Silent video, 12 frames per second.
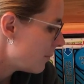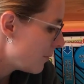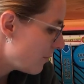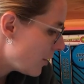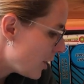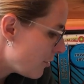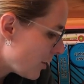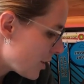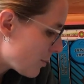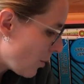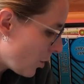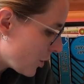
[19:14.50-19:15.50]
Very, very
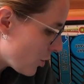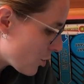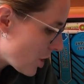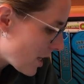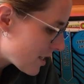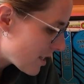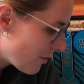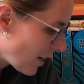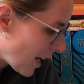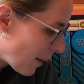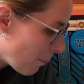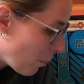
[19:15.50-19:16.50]
small. Your chances of
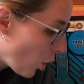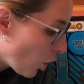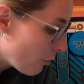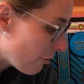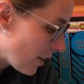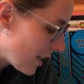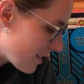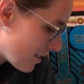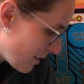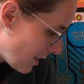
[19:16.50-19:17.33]
getting perfect,